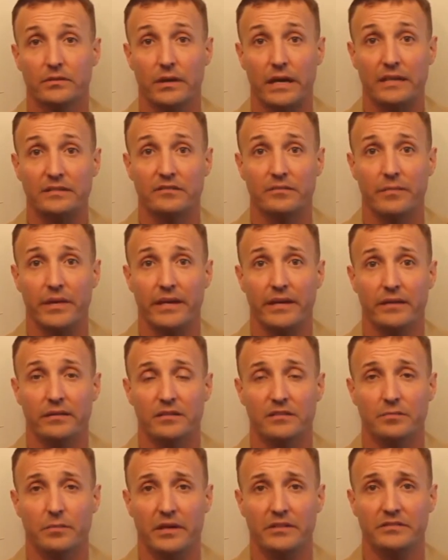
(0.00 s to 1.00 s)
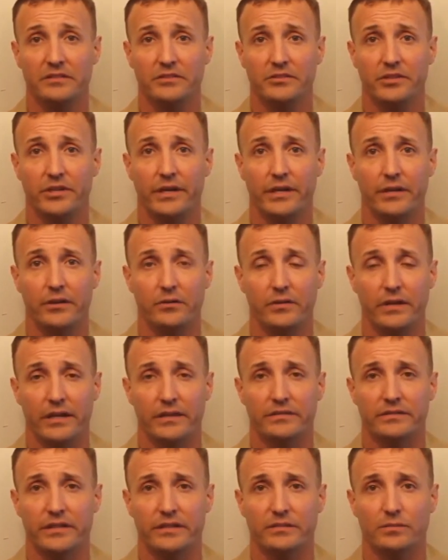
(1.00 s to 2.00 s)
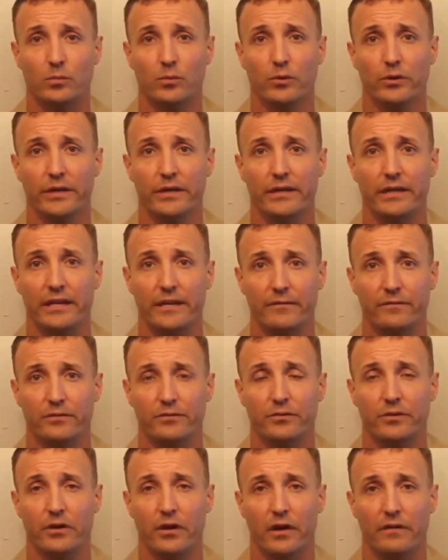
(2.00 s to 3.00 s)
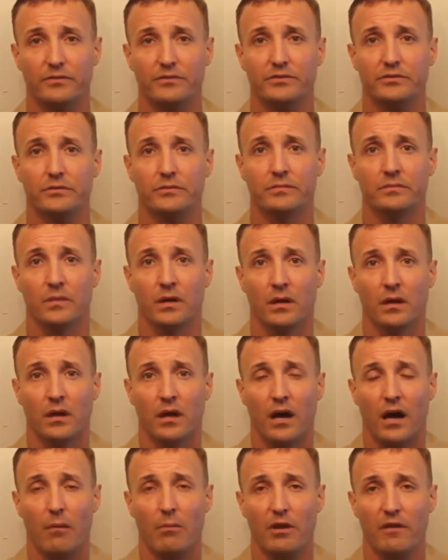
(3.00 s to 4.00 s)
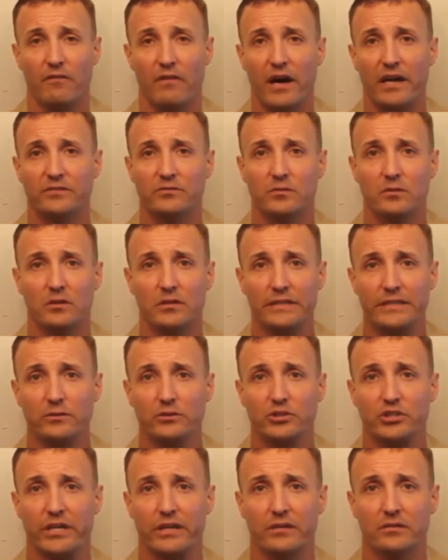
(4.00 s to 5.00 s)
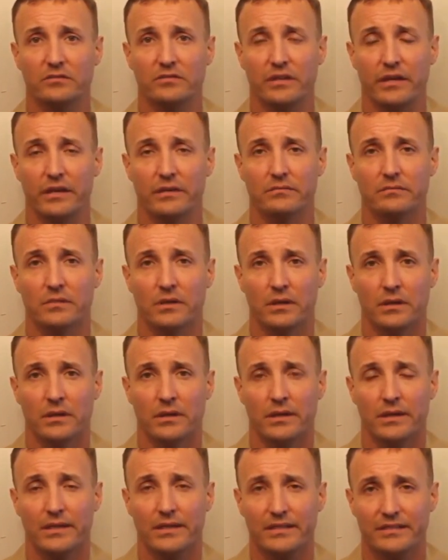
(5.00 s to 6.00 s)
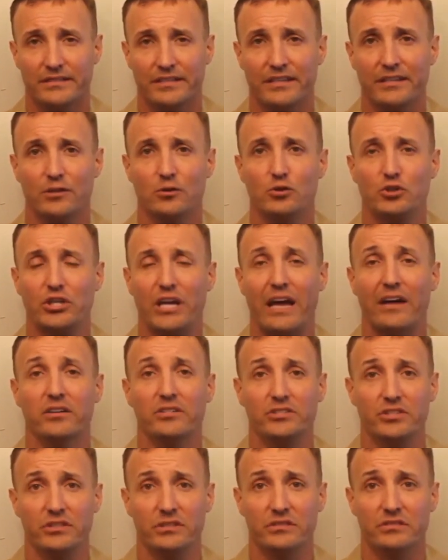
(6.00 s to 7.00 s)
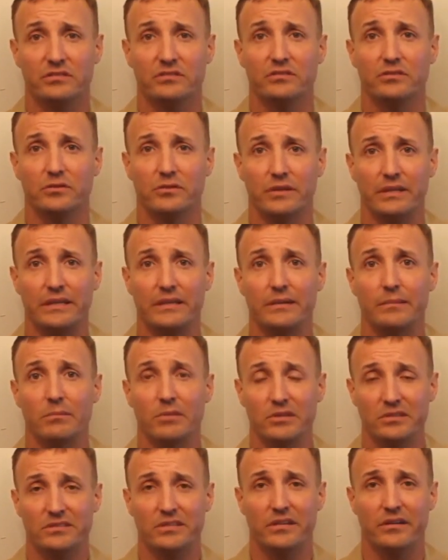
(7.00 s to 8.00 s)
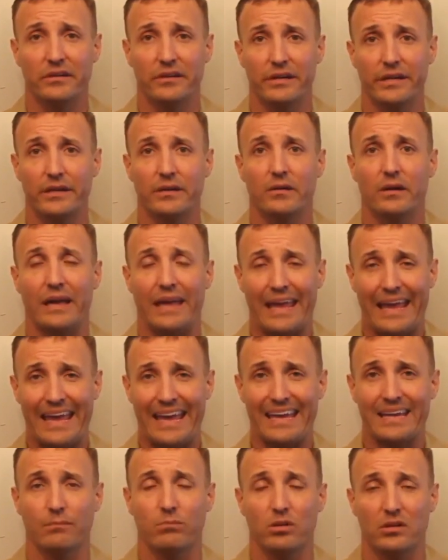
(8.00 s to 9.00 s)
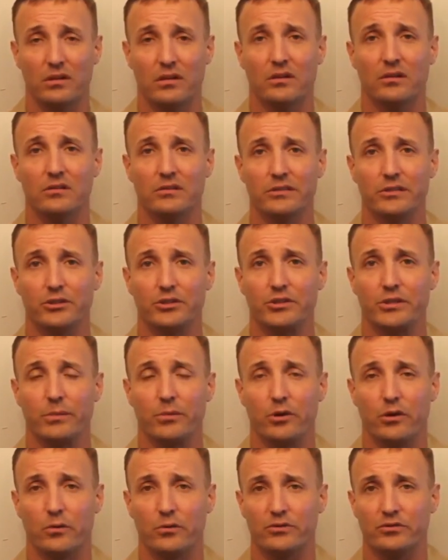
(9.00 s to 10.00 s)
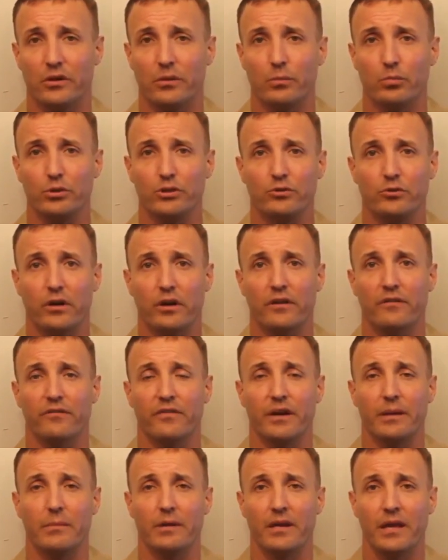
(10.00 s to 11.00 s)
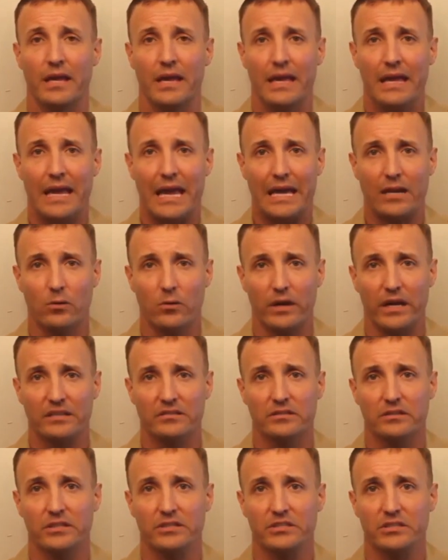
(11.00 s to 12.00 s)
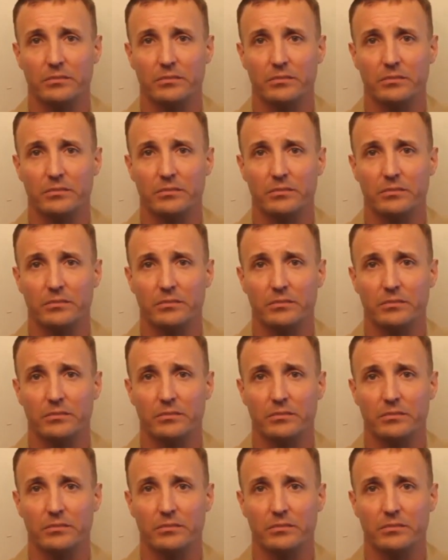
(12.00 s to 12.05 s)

them to agree to not drop charges and to go away for the weekend and begin discussions on an amicable settlement. We've also been told